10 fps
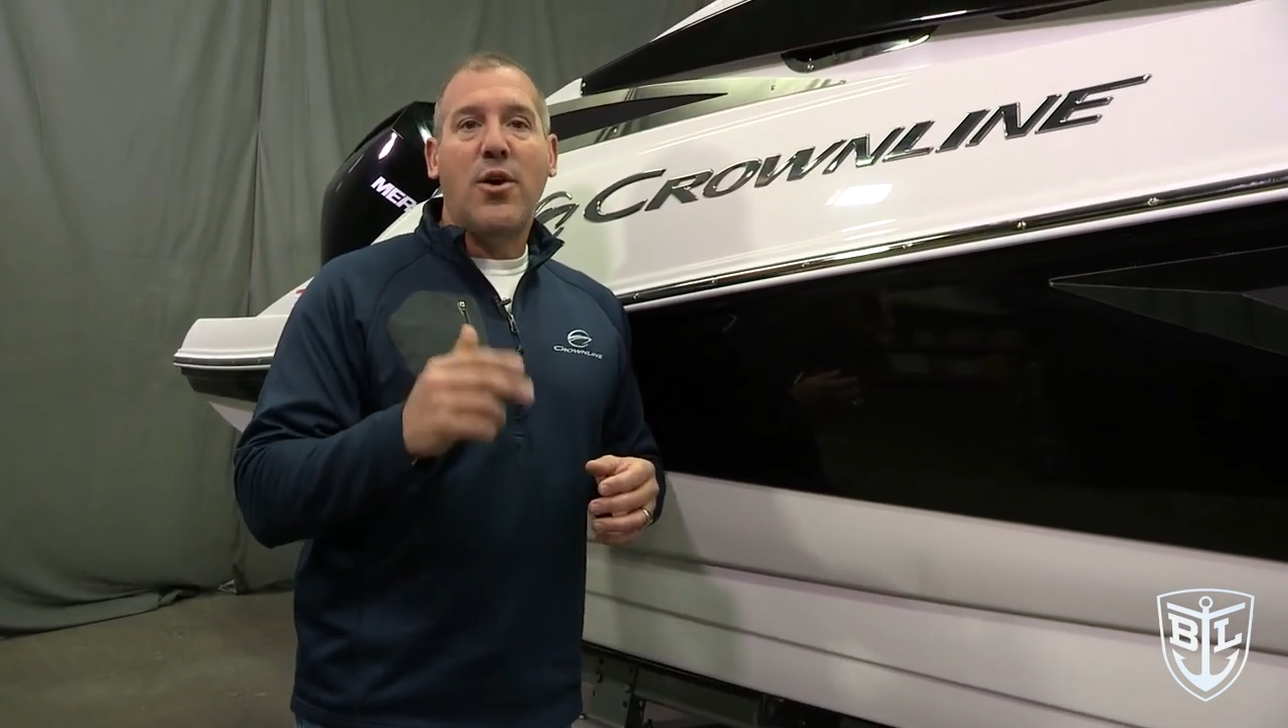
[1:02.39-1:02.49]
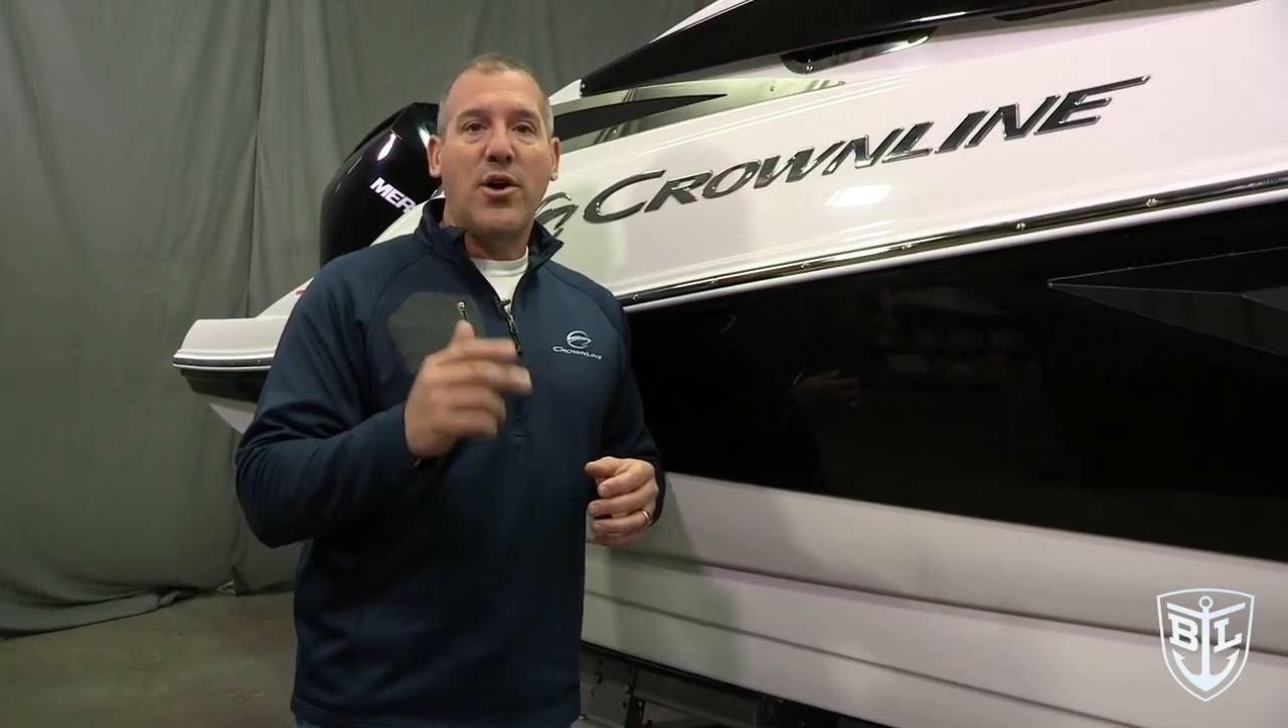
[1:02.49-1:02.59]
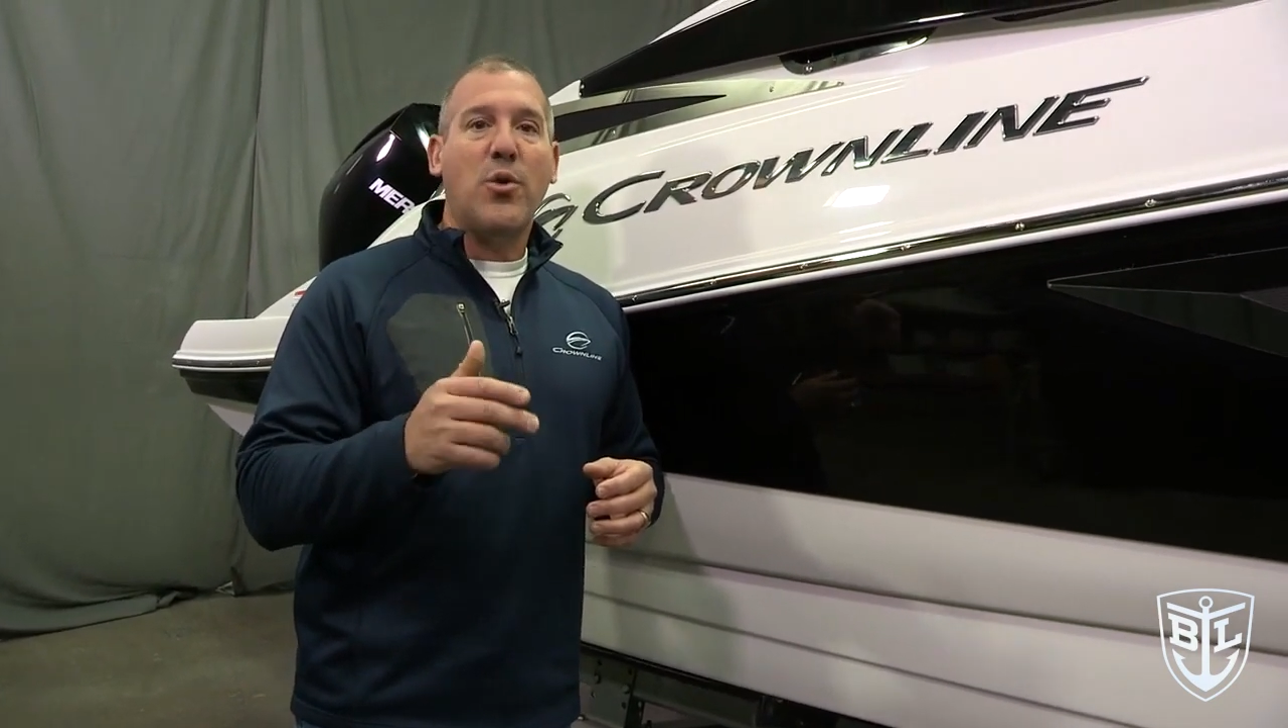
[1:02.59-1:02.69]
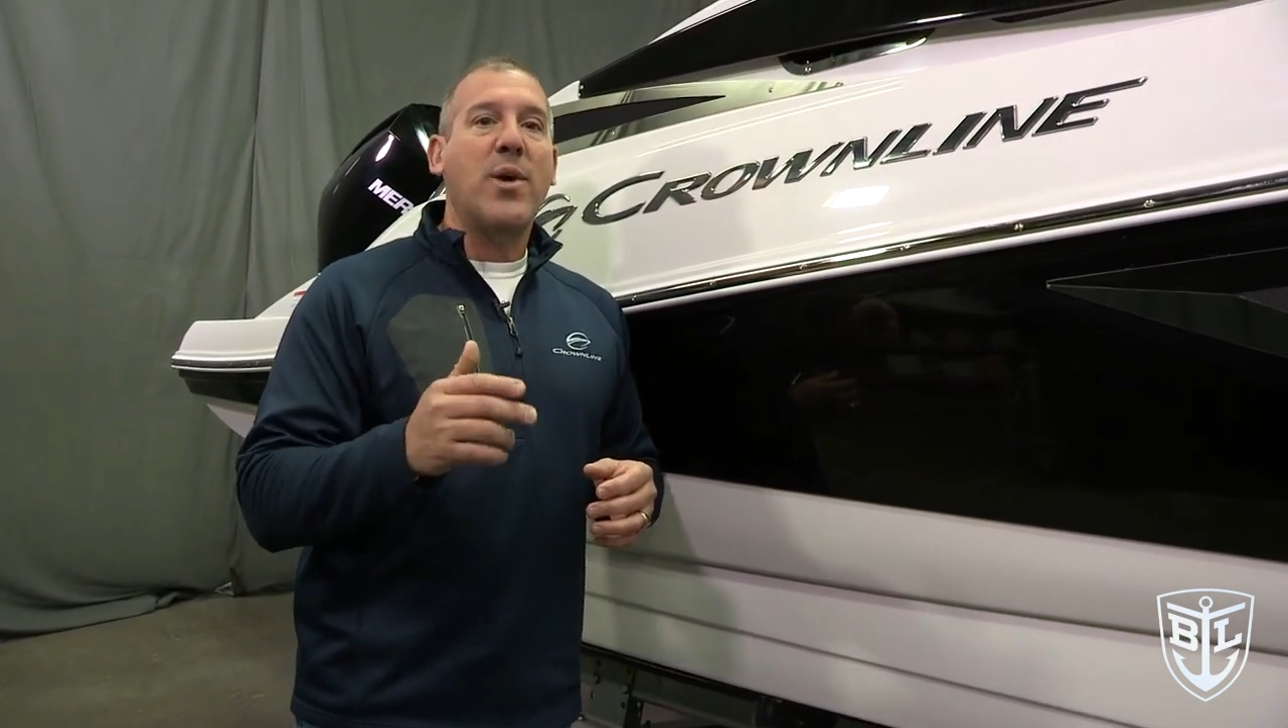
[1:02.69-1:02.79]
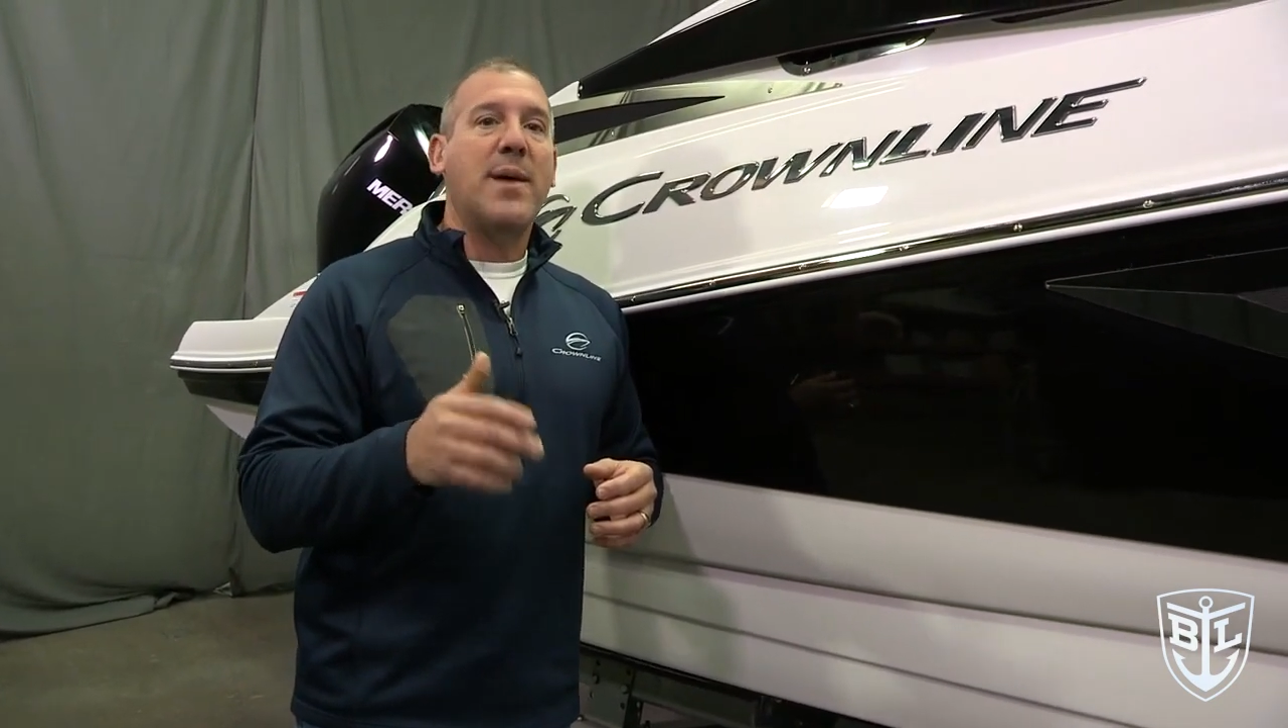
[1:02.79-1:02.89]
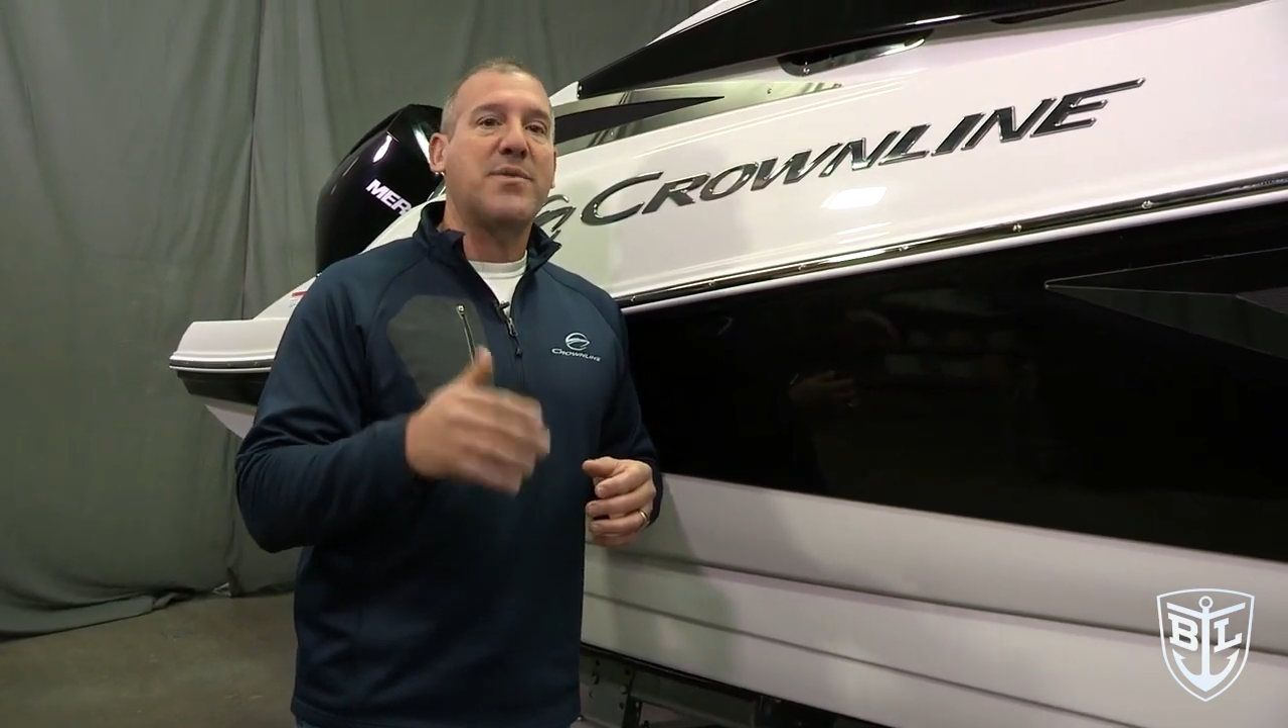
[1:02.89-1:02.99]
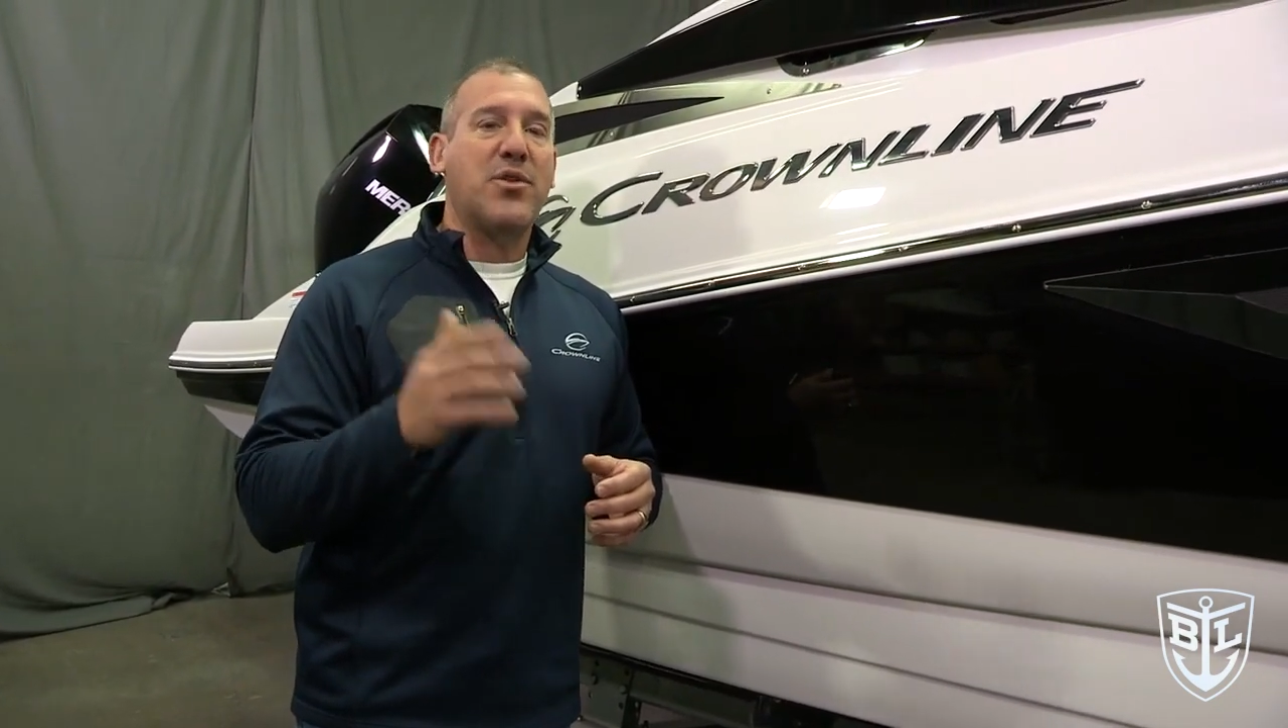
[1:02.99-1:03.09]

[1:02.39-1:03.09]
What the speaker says: all the way up